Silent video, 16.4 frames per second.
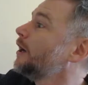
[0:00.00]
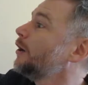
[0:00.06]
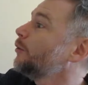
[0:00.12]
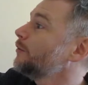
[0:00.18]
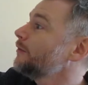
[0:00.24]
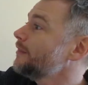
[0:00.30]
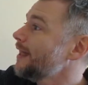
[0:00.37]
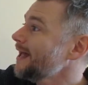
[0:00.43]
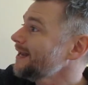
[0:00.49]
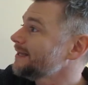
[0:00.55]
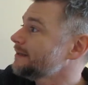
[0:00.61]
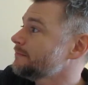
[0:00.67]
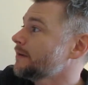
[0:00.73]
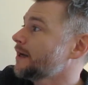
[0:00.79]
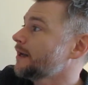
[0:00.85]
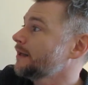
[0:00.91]
With that
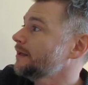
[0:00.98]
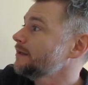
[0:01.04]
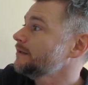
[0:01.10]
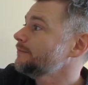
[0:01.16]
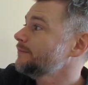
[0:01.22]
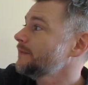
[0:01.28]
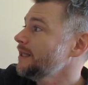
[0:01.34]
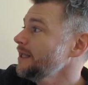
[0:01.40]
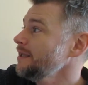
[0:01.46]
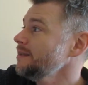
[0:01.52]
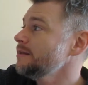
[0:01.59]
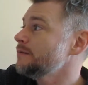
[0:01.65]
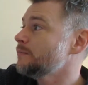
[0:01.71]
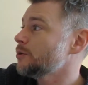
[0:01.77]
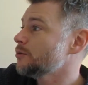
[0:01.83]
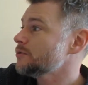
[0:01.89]
in mind, he and
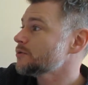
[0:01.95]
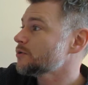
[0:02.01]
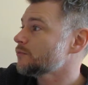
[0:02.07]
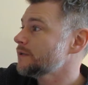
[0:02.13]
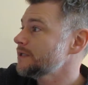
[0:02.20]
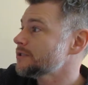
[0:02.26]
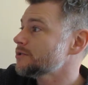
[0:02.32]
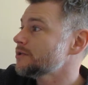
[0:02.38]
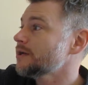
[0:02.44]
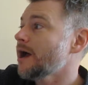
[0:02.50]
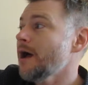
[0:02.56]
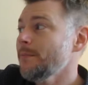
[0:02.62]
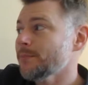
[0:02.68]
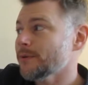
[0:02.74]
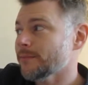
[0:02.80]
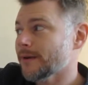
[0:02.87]
the moose reached a
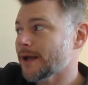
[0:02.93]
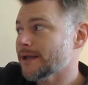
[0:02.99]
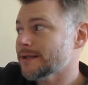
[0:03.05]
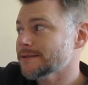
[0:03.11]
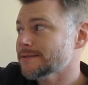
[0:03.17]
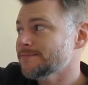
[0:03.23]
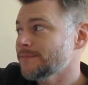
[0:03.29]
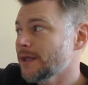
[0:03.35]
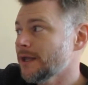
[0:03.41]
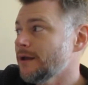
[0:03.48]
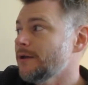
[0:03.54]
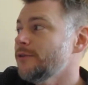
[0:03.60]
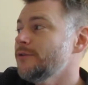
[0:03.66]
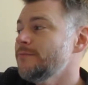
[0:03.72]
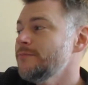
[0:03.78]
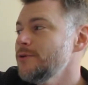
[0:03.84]
compromise.
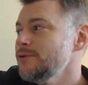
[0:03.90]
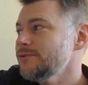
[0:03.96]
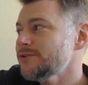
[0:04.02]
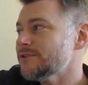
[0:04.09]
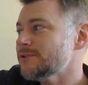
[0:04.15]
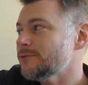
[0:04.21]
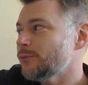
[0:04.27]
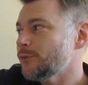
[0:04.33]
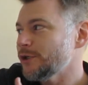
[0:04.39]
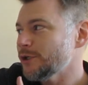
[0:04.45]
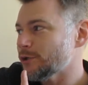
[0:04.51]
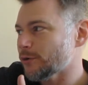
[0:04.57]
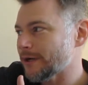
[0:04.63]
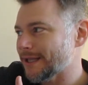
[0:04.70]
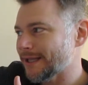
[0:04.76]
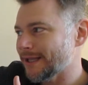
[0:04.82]
The moose would
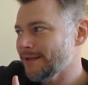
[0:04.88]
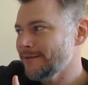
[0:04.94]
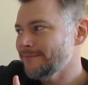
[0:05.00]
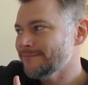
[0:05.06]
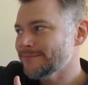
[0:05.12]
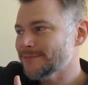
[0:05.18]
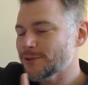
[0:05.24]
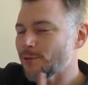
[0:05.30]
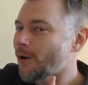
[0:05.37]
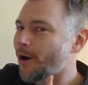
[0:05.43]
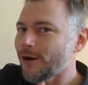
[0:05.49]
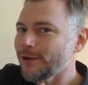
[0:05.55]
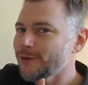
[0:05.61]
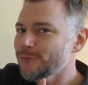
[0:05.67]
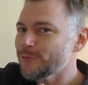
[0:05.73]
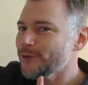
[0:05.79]
agree to
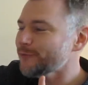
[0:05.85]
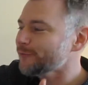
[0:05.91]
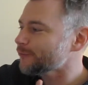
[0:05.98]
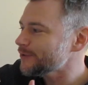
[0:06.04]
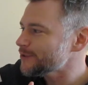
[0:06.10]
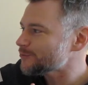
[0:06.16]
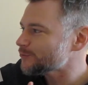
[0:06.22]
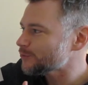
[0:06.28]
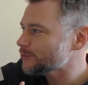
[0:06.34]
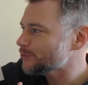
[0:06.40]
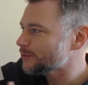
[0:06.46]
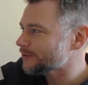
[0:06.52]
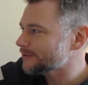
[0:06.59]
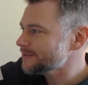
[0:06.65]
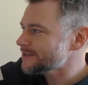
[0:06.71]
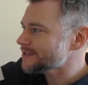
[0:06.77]
all of Wilfred's
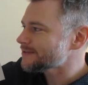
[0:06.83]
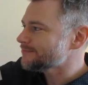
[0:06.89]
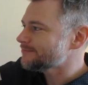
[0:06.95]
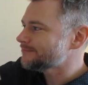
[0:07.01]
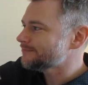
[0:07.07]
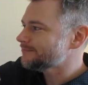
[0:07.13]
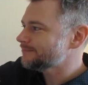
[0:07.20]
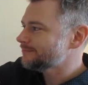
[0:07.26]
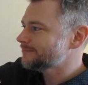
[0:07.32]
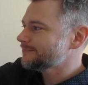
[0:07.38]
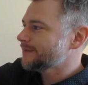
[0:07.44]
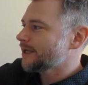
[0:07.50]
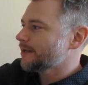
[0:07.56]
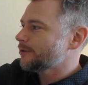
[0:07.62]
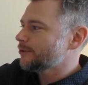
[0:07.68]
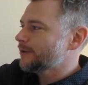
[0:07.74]
rules,
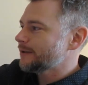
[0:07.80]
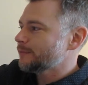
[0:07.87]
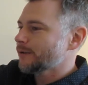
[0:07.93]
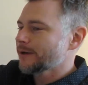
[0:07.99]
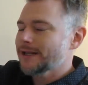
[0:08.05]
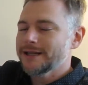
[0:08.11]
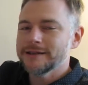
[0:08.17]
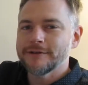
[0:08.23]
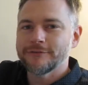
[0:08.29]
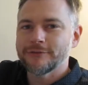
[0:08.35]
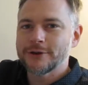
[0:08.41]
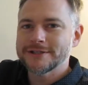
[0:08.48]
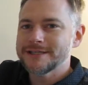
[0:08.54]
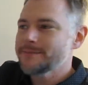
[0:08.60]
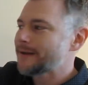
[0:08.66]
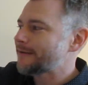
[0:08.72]
including bringing the
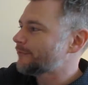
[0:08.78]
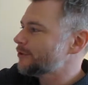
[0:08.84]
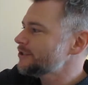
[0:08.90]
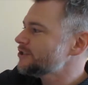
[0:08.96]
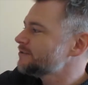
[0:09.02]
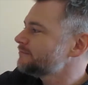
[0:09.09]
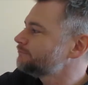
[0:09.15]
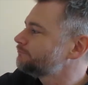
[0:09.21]
frosty beverage,